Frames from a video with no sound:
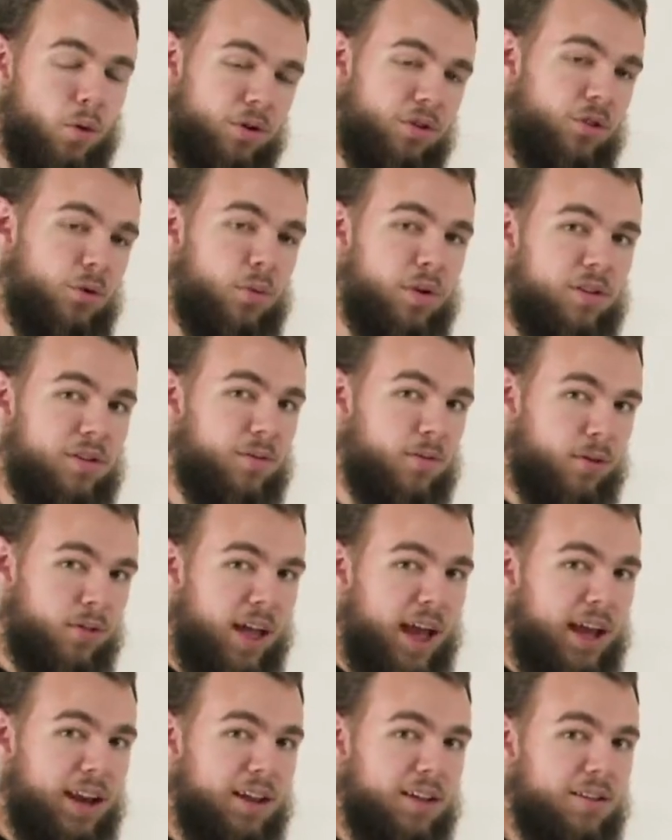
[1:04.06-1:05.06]
of course, the reason for
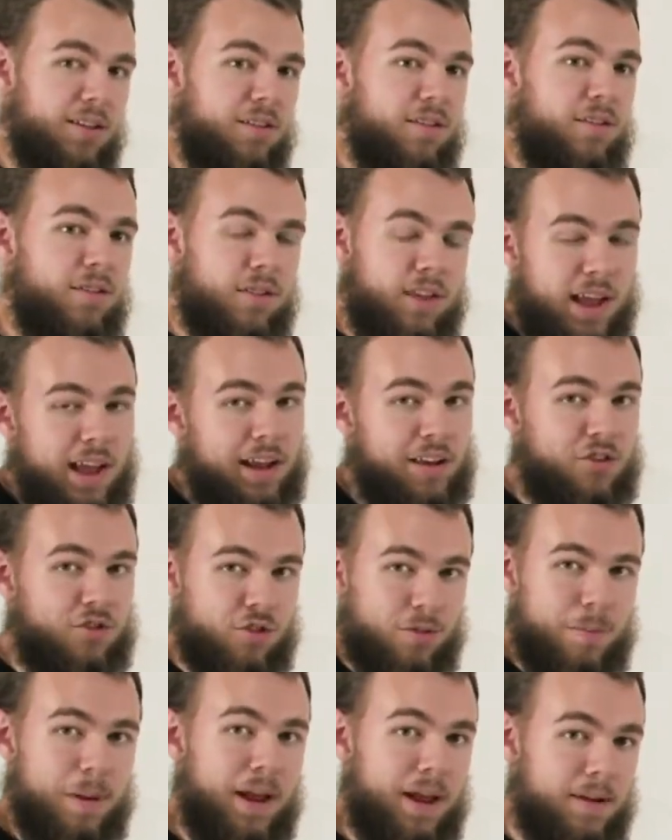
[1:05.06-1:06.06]
that is the
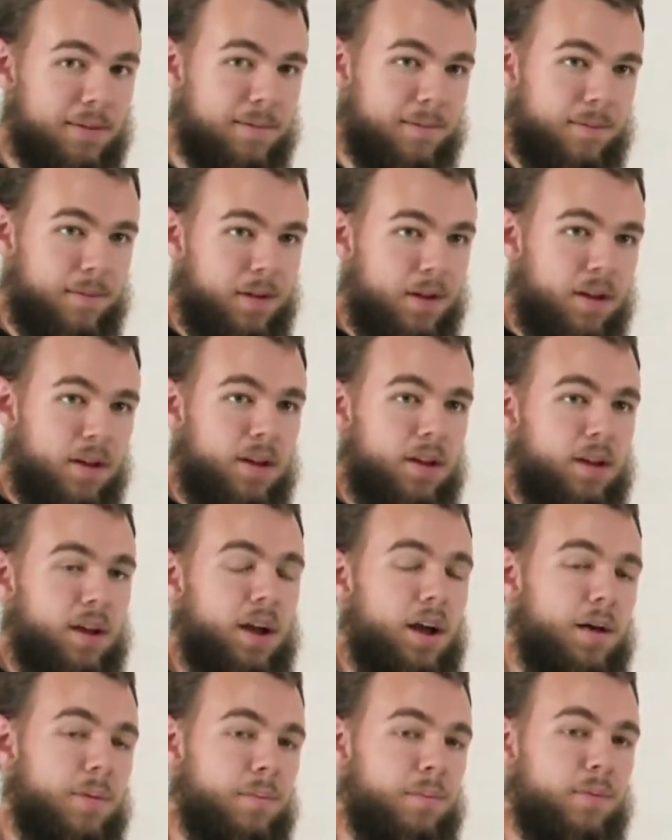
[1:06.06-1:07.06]
extra bit.
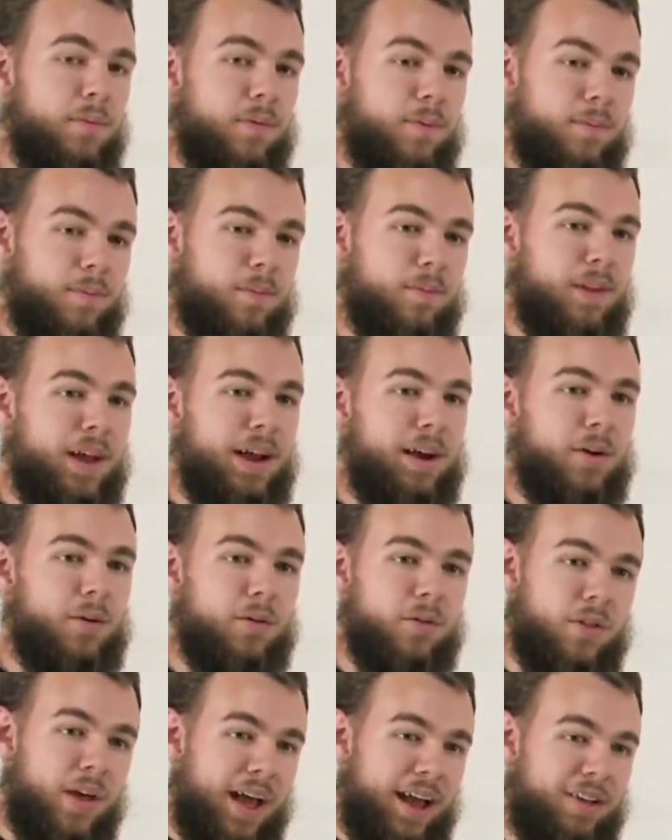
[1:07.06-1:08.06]

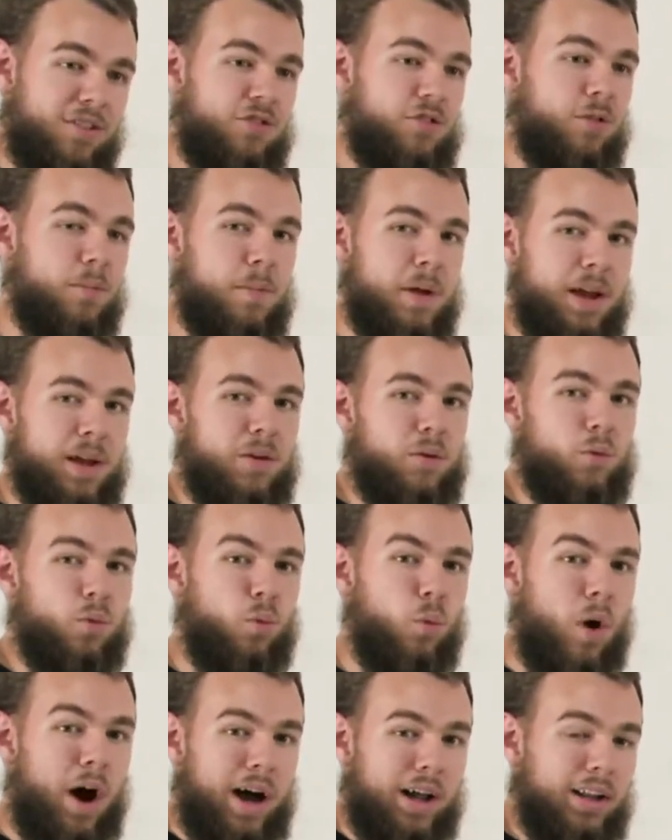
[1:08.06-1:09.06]
Now, the extra bit,
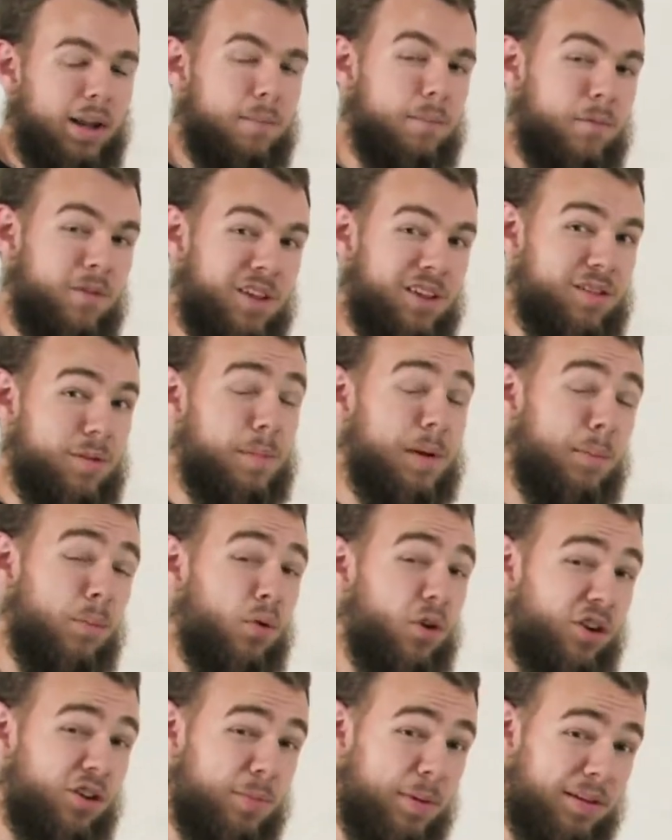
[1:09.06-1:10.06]
while it is a bit
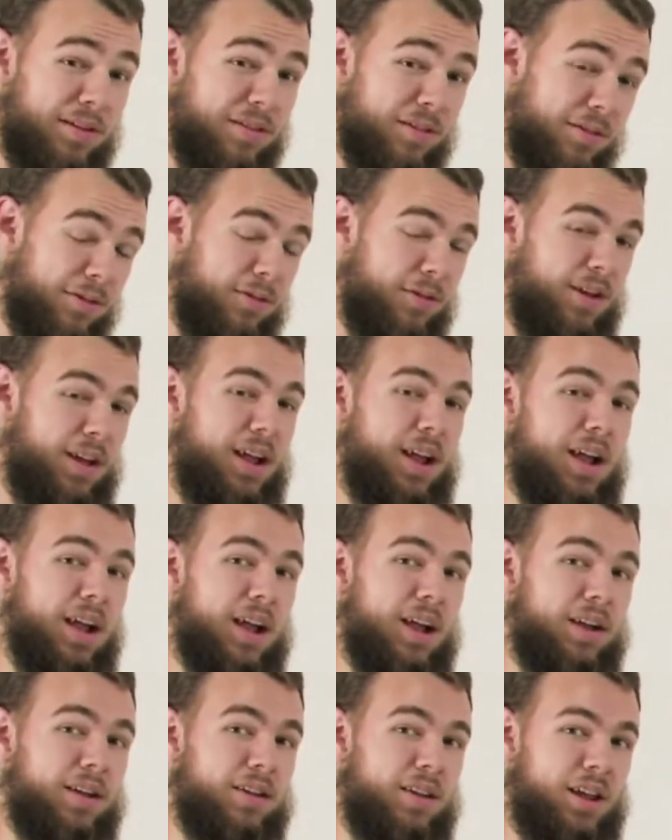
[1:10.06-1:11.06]
more expensive
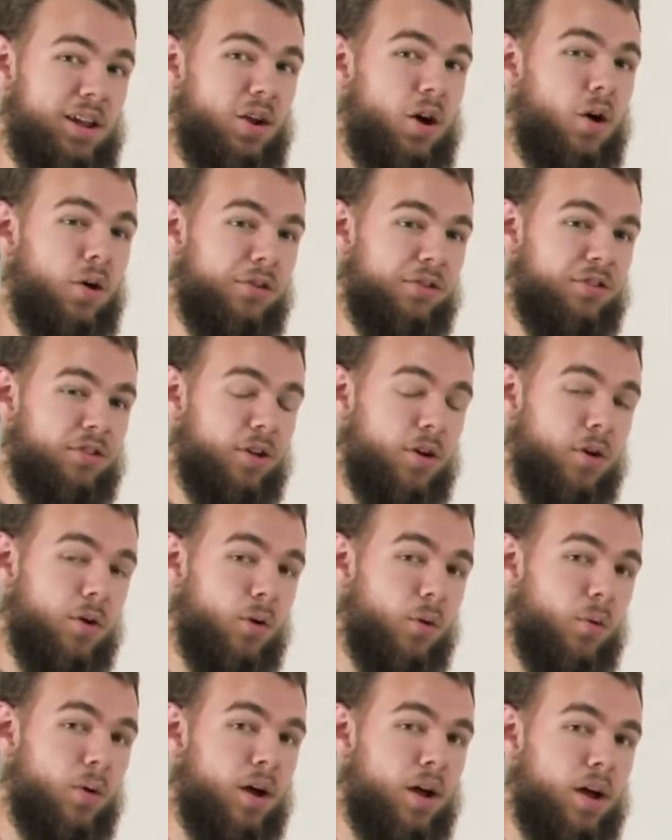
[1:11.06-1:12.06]
and it
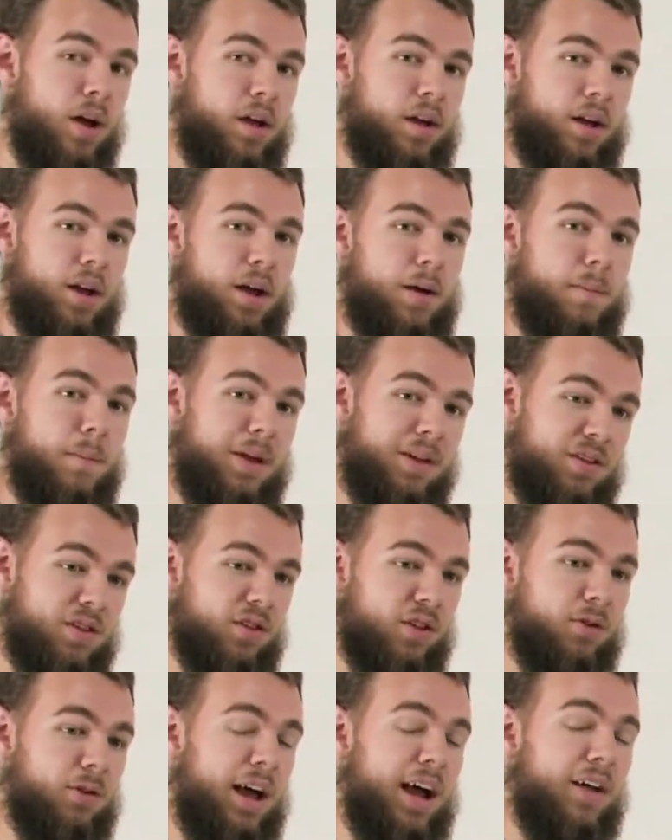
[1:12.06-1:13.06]
also may
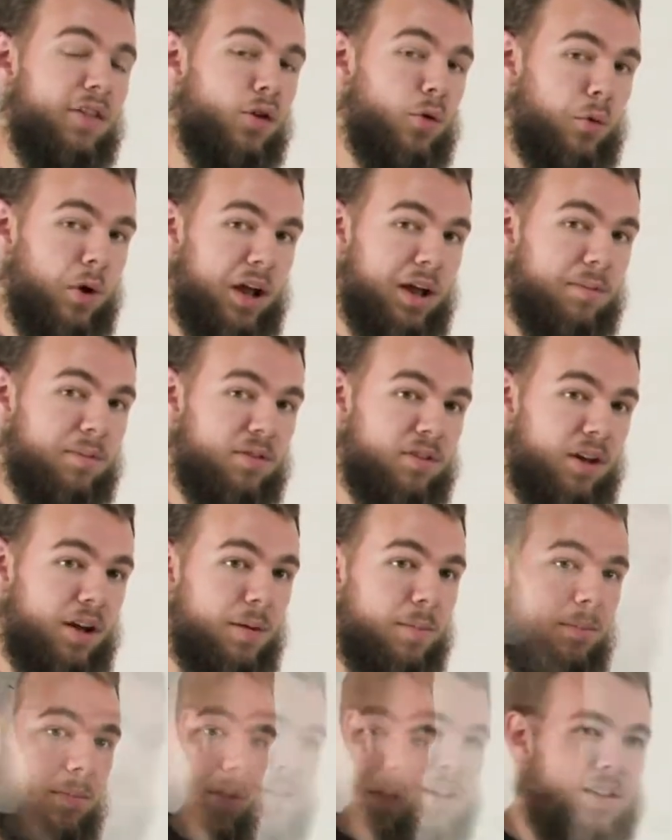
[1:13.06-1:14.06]
slow down the RAM
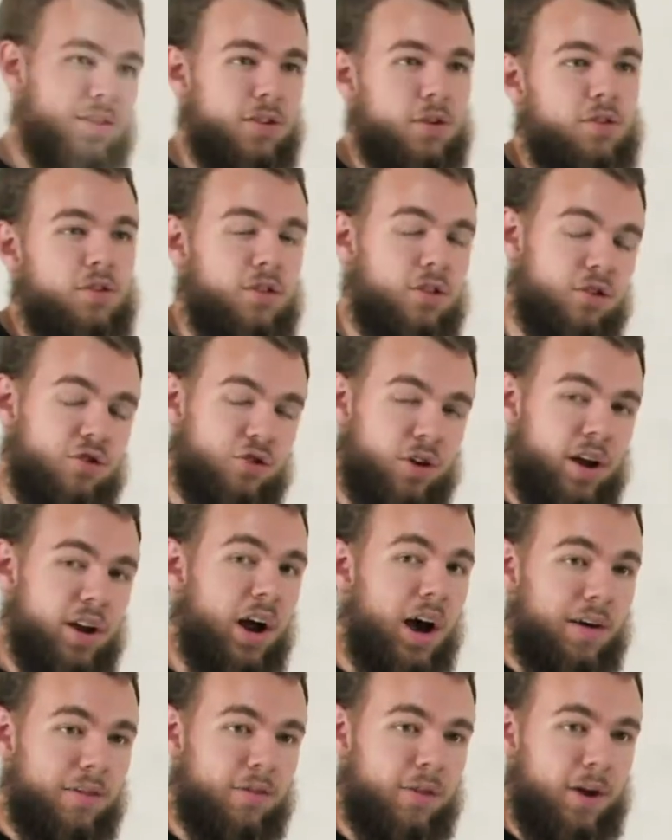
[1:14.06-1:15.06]
some, there's the
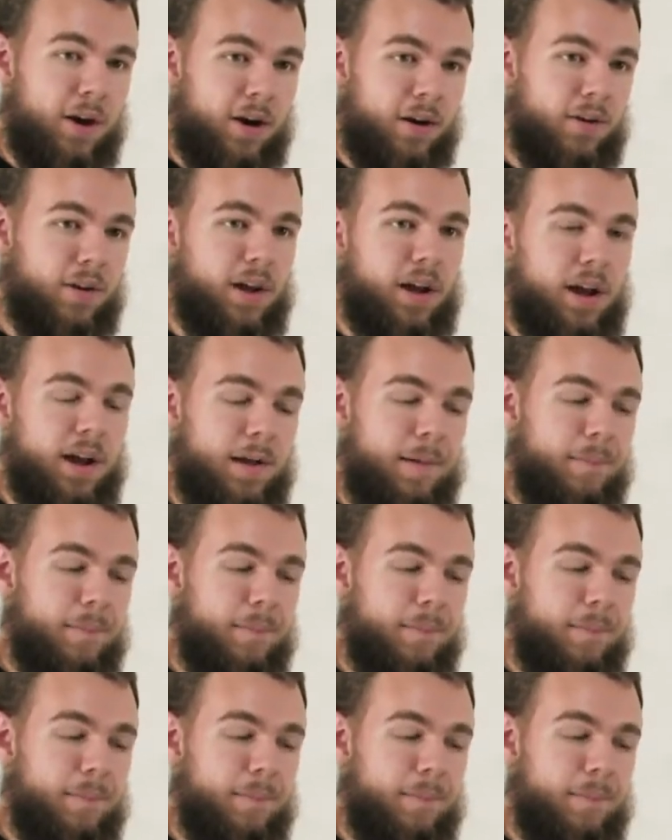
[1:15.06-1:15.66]
trade-off there.